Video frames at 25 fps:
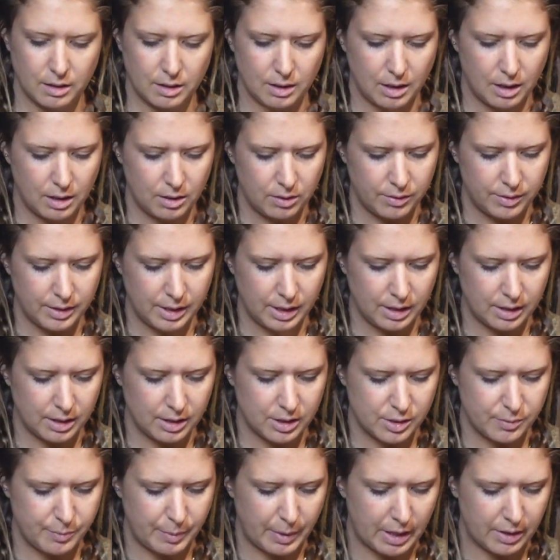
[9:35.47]
I don't think
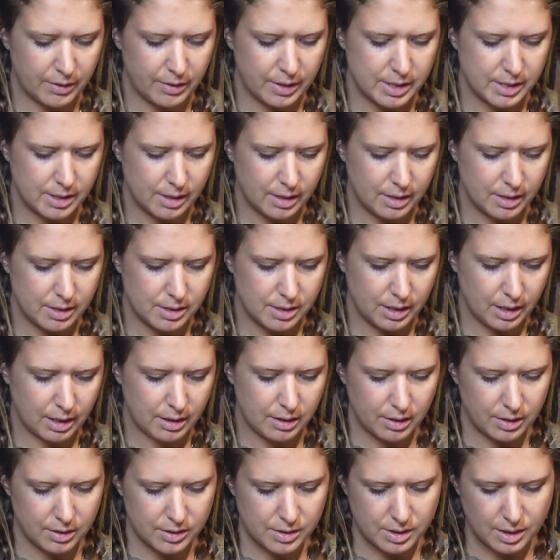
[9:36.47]
there's batteries in this yet.
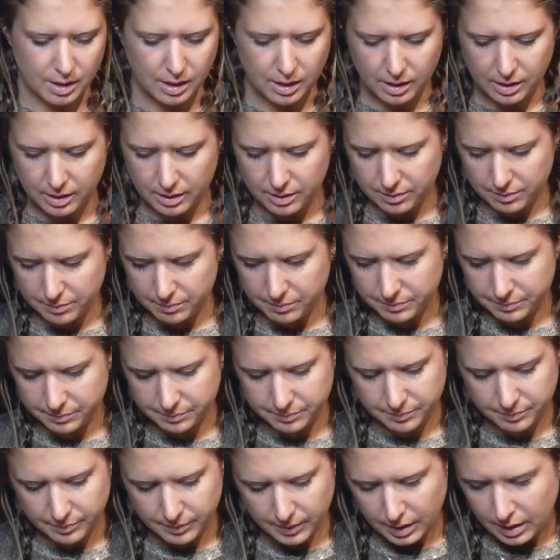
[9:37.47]
There's not.
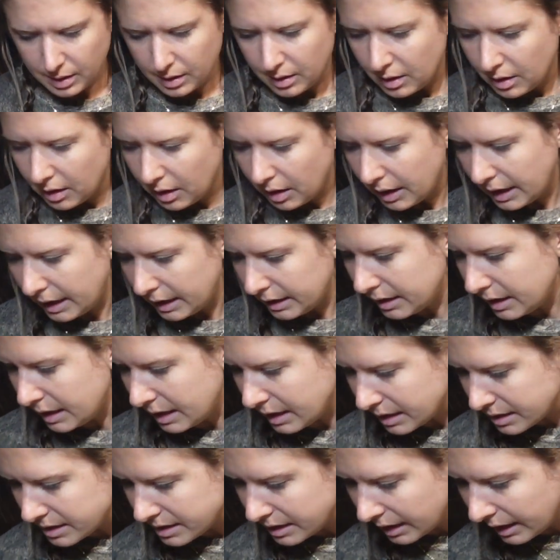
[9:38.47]
Alright, the
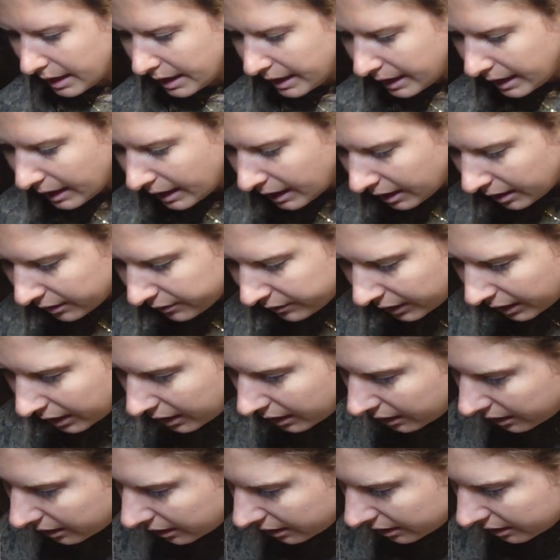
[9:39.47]
next thing I have
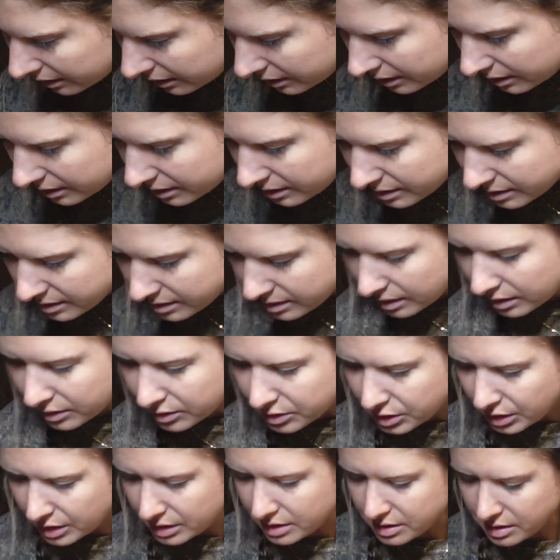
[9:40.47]
is
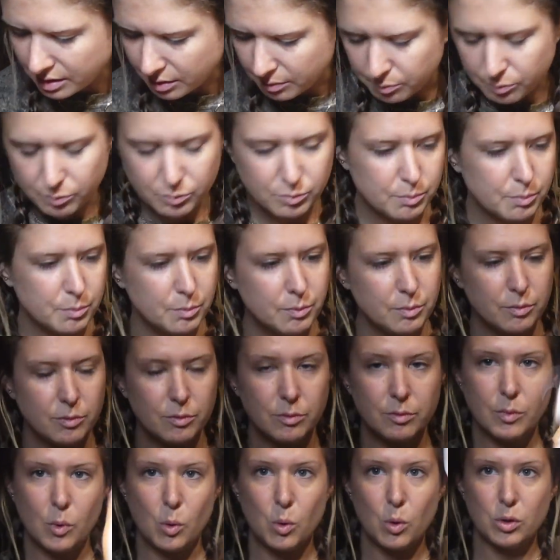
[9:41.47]
just some
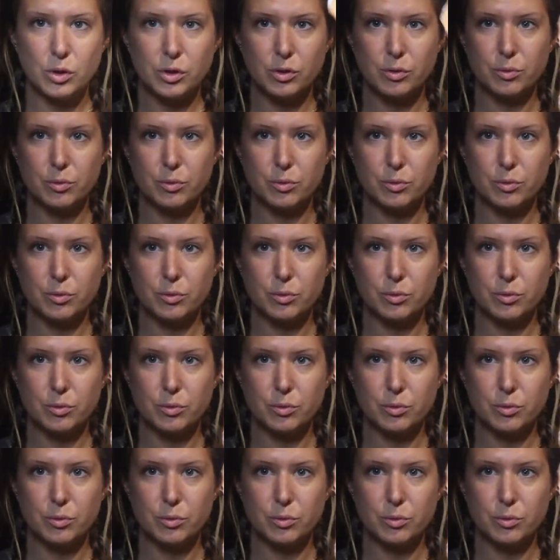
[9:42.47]
old